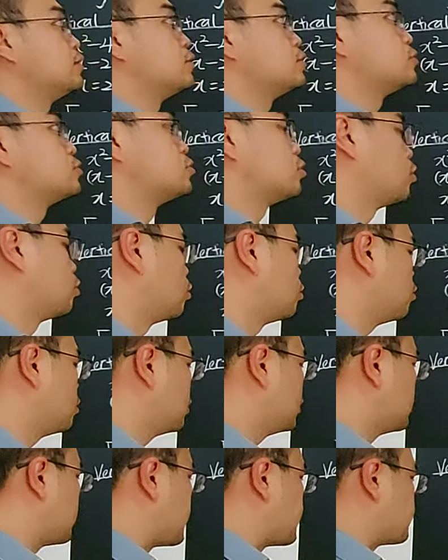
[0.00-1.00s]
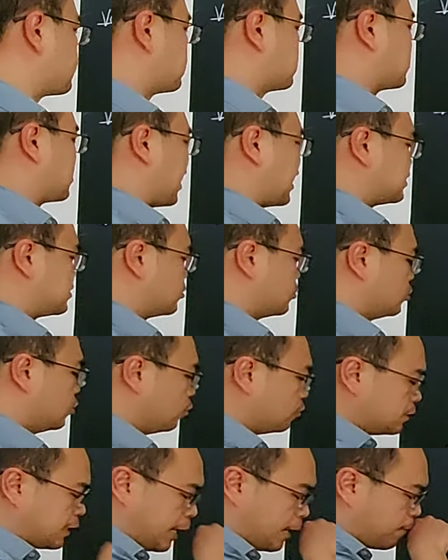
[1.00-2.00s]
So as you
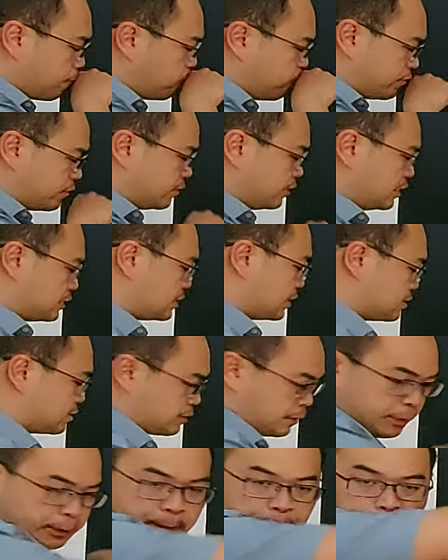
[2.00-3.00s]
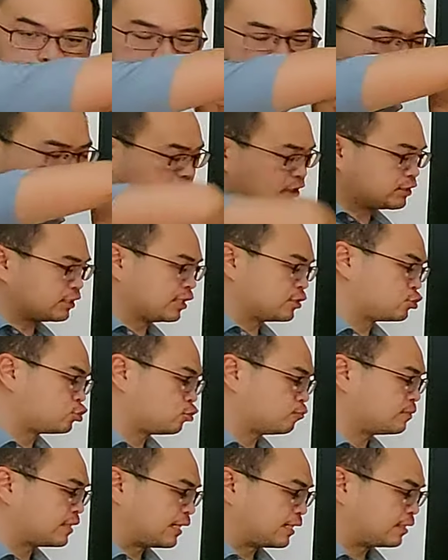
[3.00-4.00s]
know that this is we just
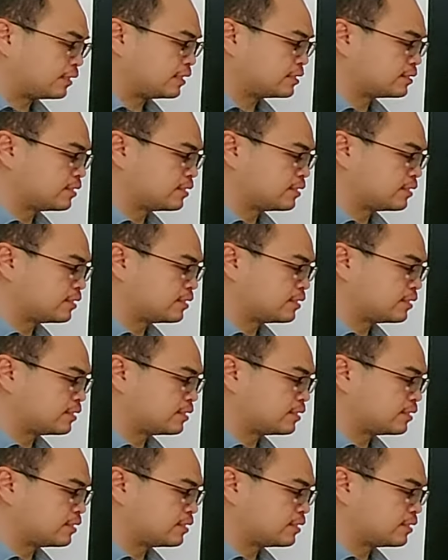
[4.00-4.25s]
assume that this